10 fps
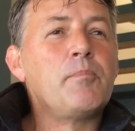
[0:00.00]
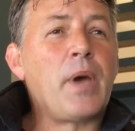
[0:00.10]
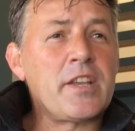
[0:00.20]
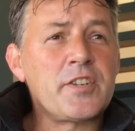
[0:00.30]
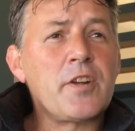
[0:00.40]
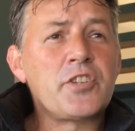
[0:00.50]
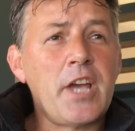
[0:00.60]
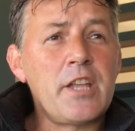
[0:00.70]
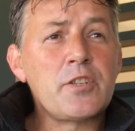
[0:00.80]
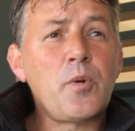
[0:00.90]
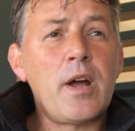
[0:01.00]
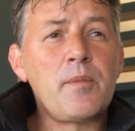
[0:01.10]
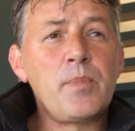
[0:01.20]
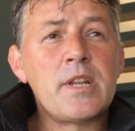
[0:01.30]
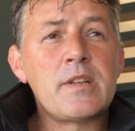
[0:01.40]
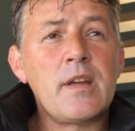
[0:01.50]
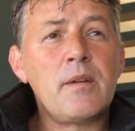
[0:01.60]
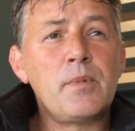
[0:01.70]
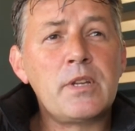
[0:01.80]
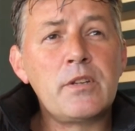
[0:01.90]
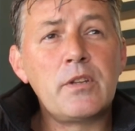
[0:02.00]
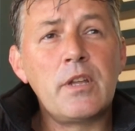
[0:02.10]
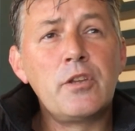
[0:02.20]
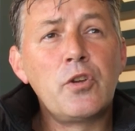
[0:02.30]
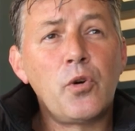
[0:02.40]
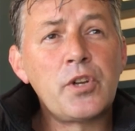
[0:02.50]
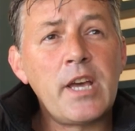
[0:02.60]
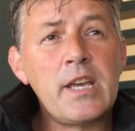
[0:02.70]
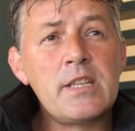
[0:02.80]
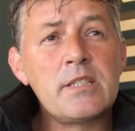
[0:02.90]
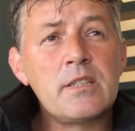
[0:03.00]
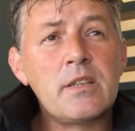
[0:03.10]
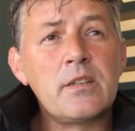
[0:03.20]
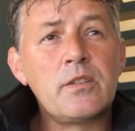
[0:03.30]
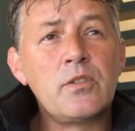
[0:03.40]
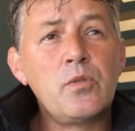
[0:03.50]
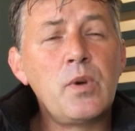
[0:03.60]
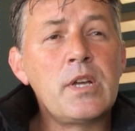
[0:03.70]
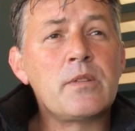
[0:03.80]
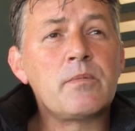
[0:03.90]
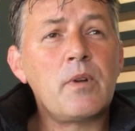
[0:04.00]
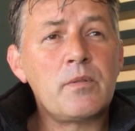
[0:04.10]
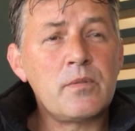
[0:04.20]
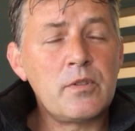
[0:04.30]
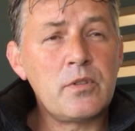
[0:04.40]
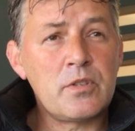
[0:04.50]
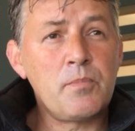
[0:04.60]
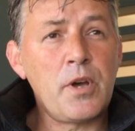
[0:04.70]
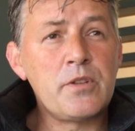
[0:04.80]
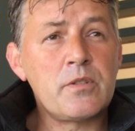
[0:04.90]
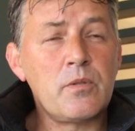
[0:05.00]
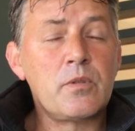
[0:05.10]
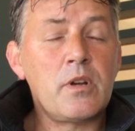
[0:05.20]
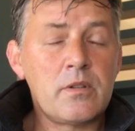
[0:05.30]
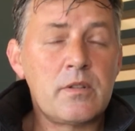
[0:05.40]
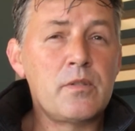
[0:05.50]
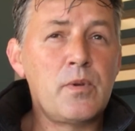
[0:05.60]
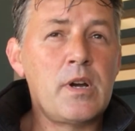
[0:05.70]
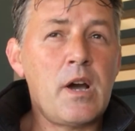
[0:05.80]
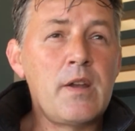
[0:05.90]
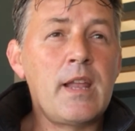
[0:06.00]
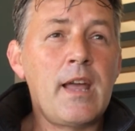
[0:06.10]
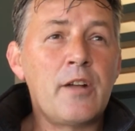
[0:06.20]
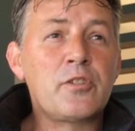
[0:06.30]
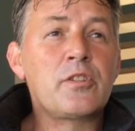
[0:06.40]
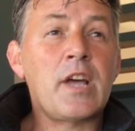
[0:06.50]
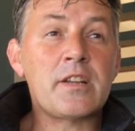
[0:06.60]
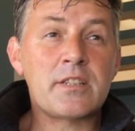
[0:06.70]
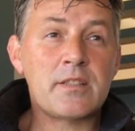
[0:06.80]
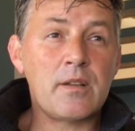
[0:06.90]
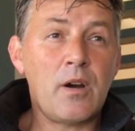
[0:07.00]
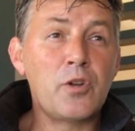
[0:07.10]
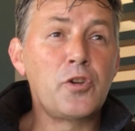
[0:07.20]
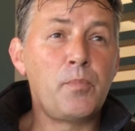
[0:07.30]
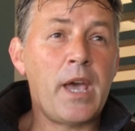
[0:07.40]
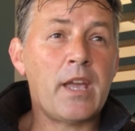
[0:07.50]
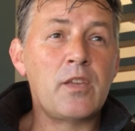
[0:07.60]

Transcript: Backstroke changed quite a bit. I mean, in your days, you were supposed, or not, you were only allowed to touch on your back.